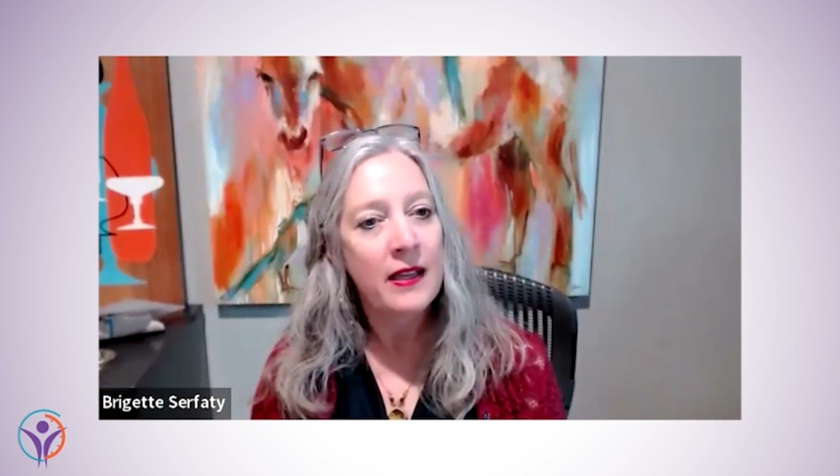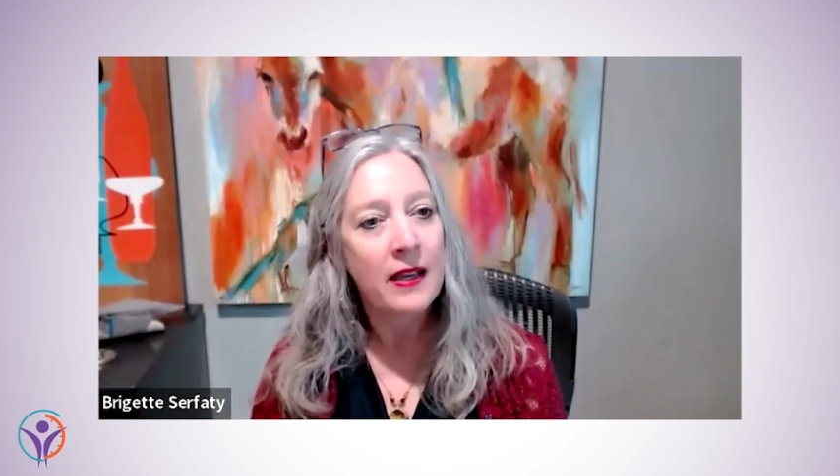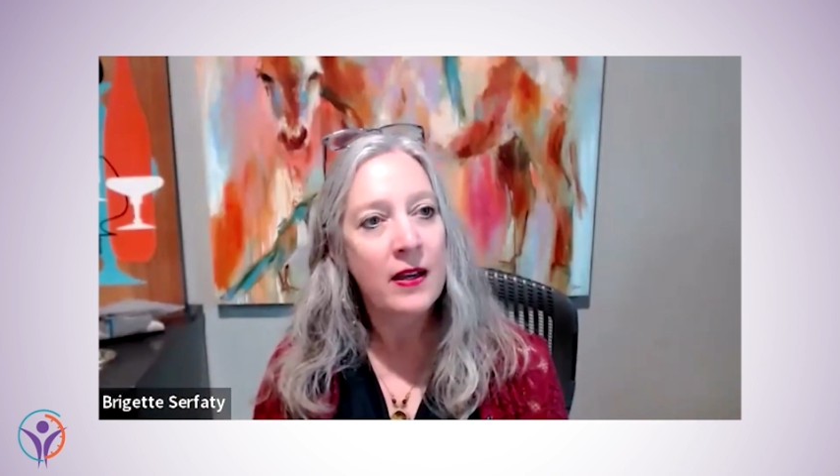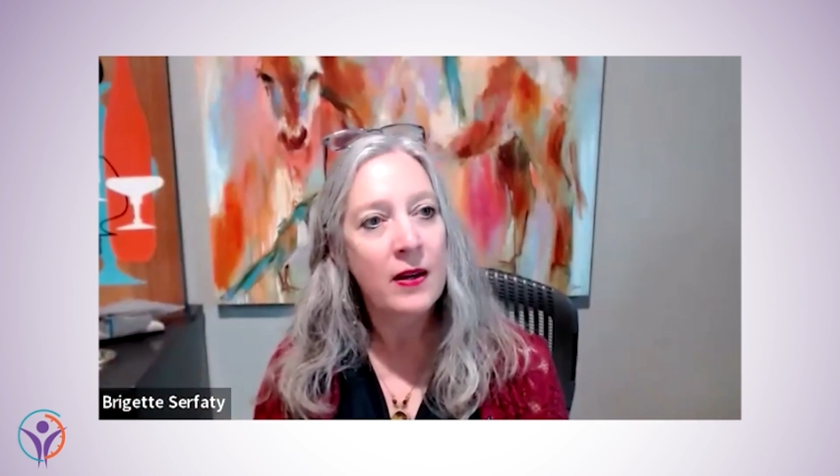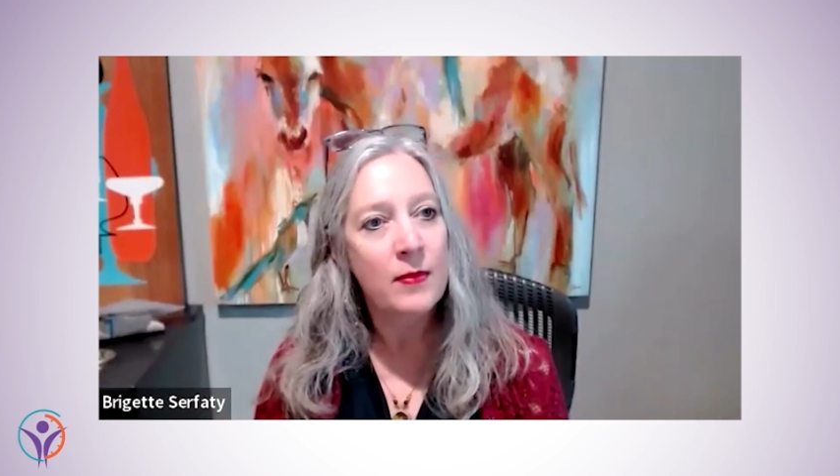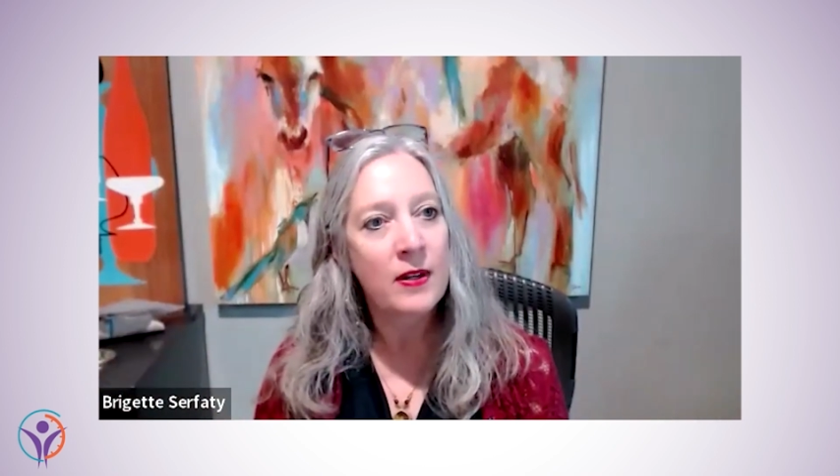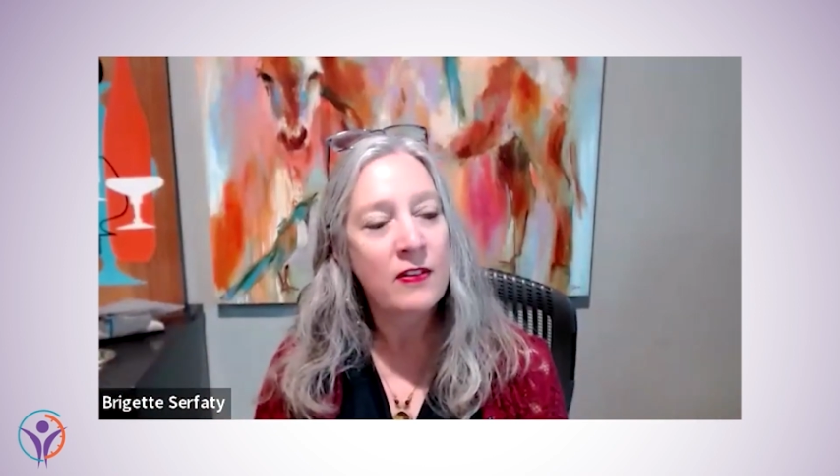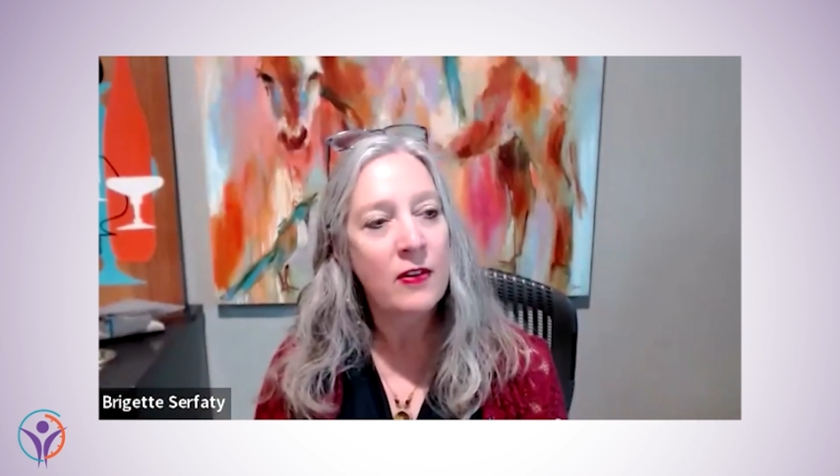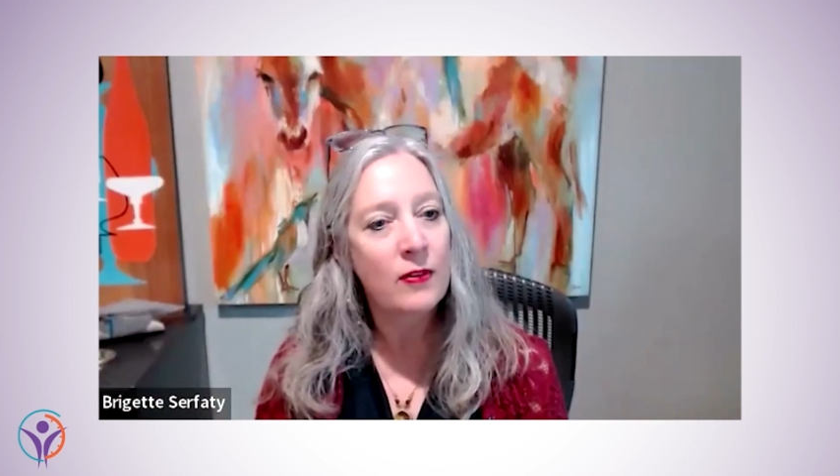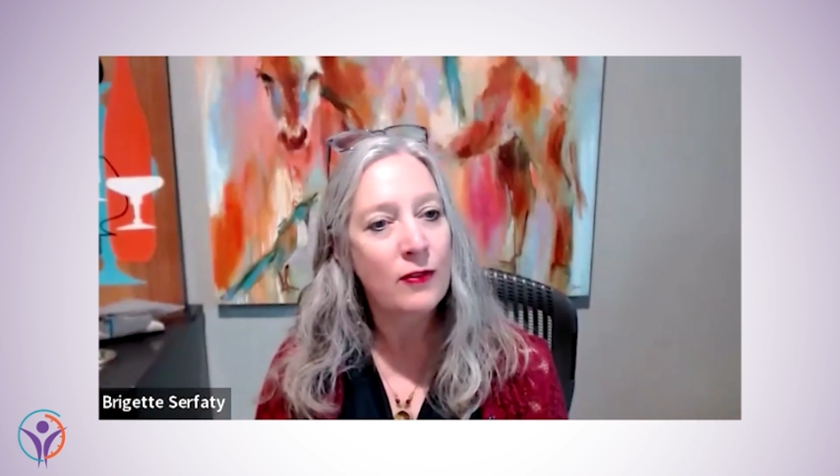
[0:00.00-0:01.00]
And
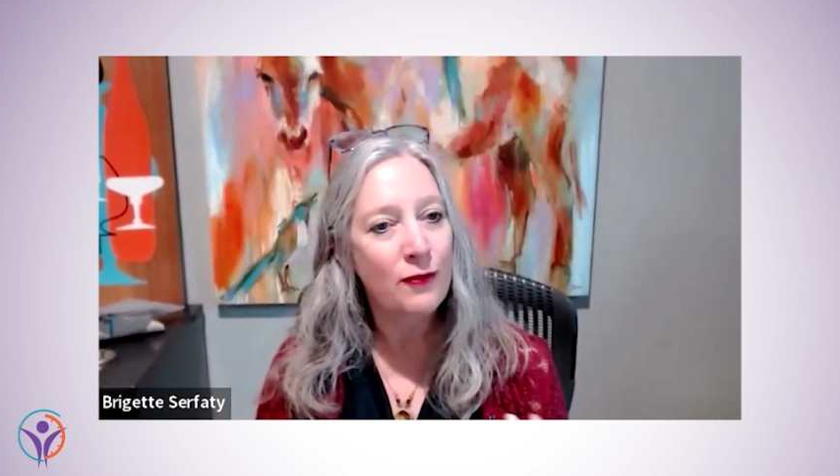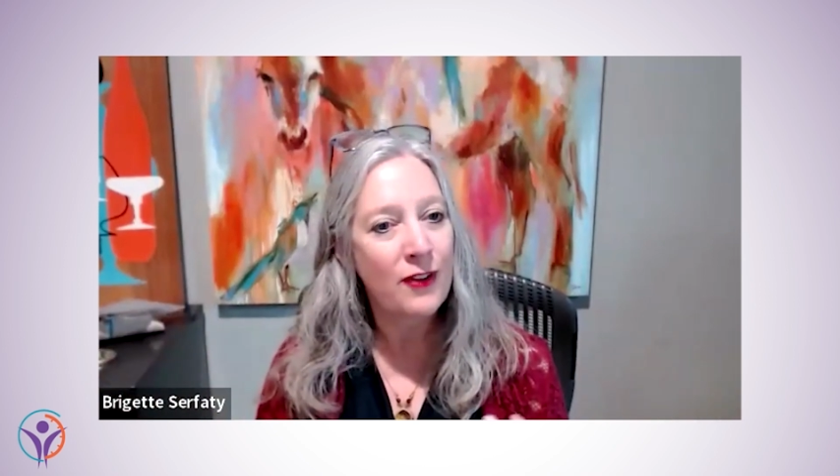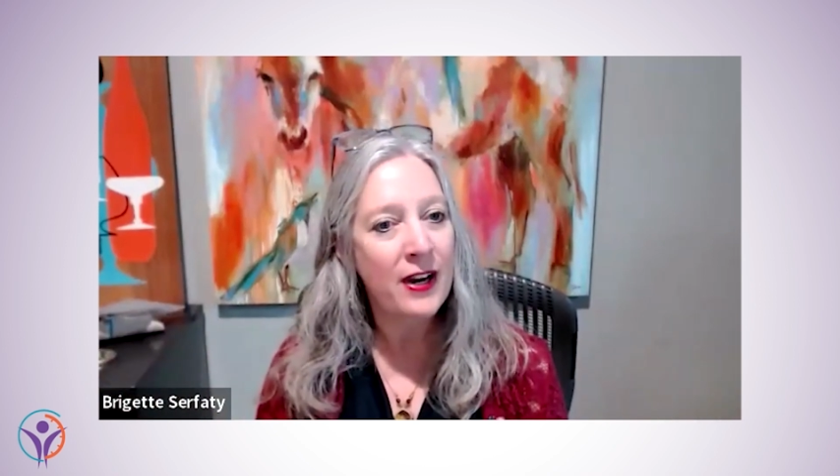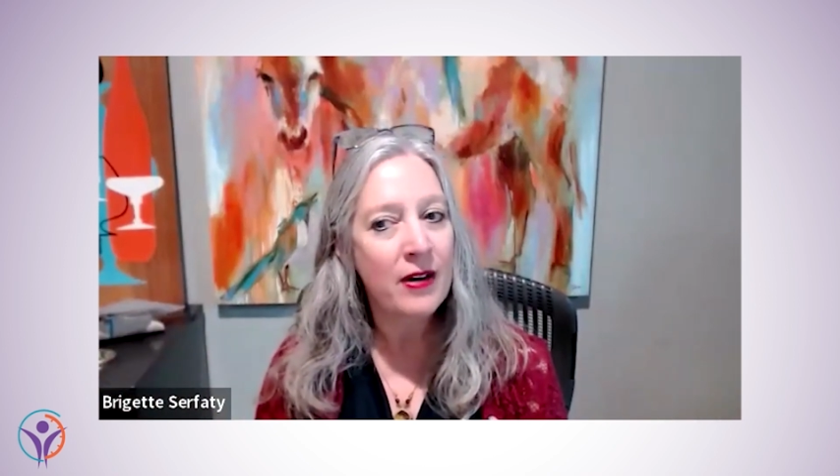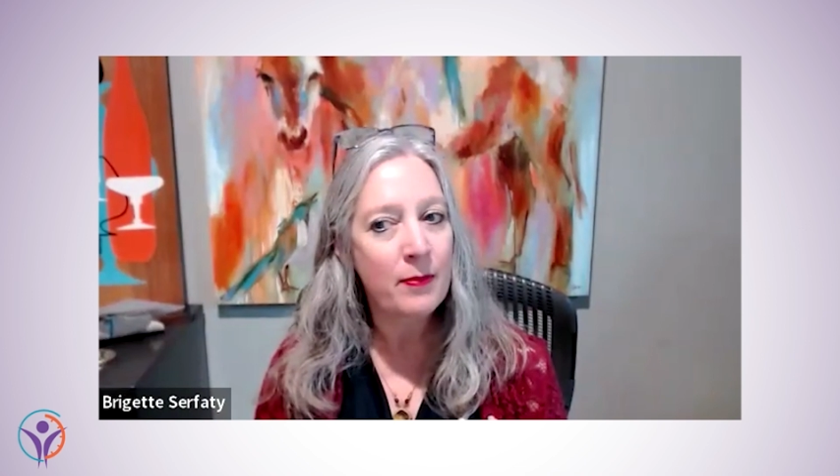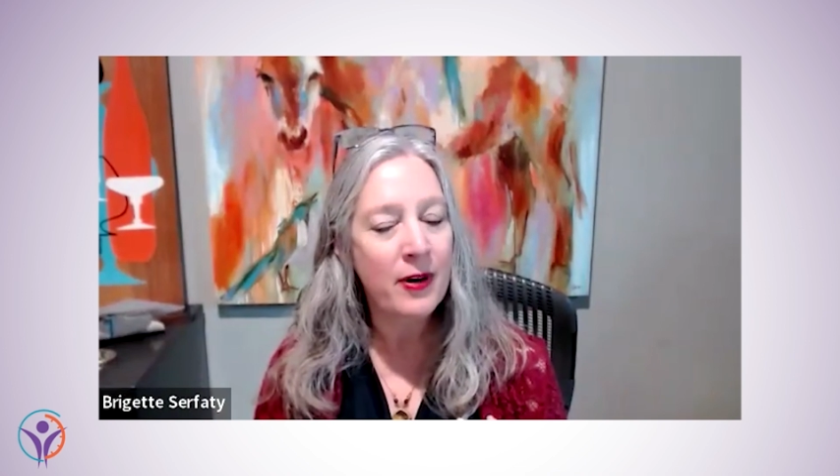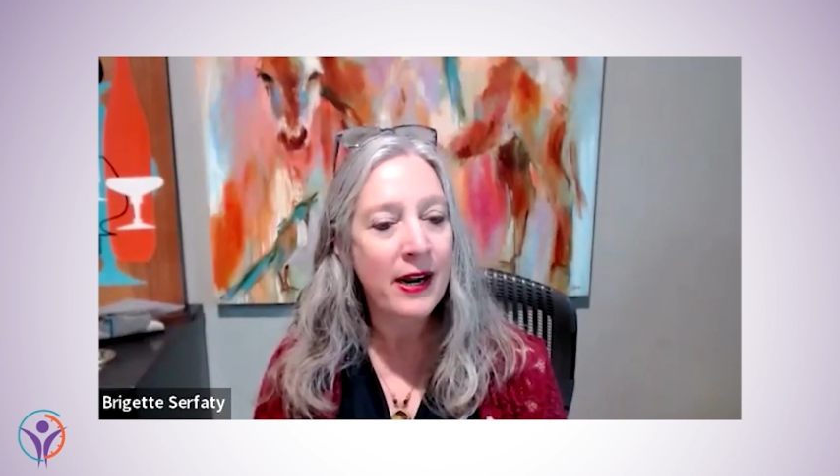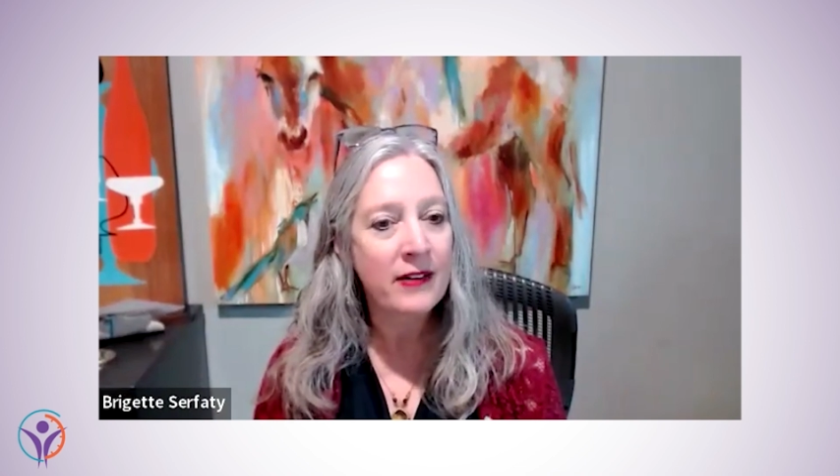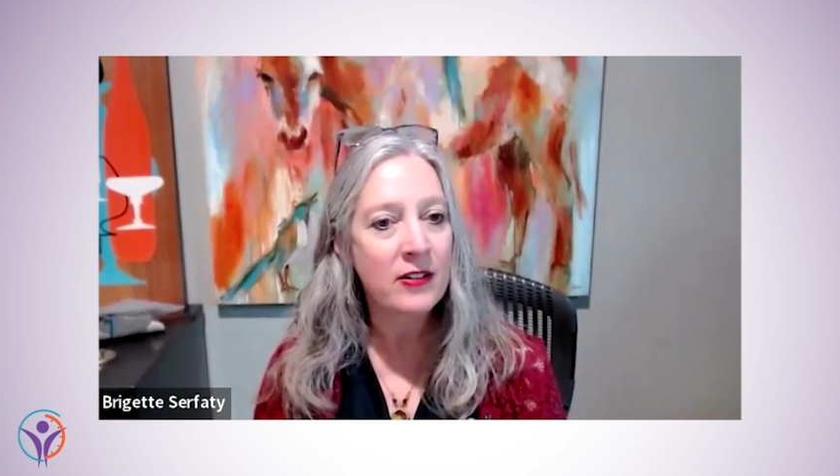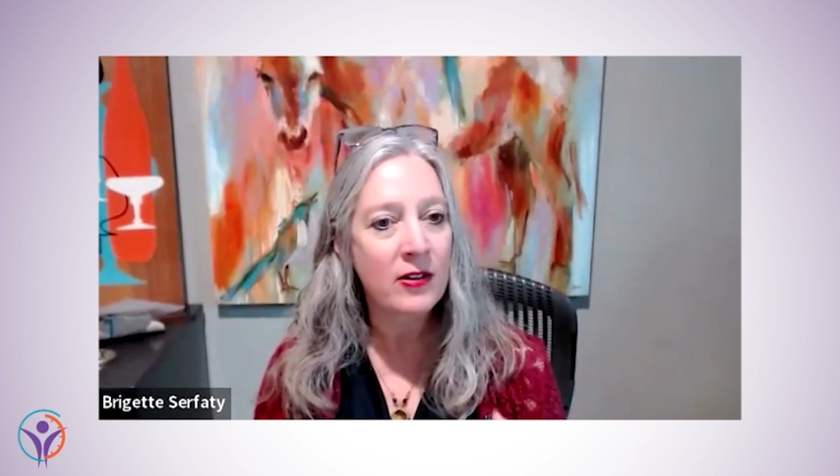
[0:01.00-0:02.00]
so there's very
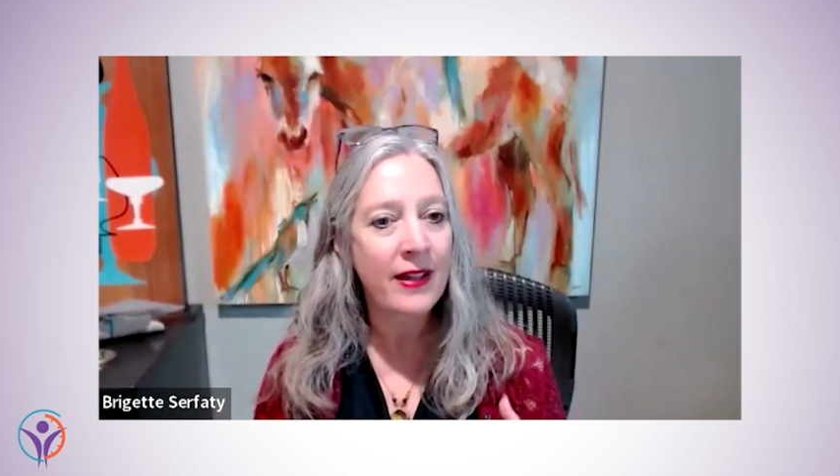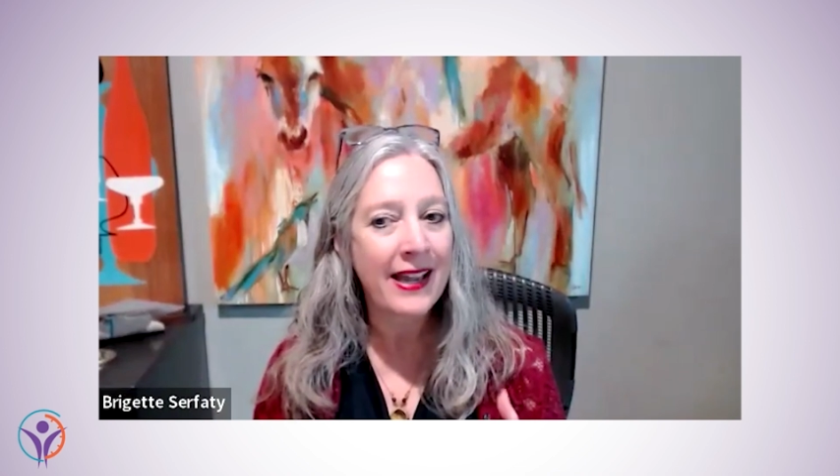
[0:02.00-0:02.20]
practical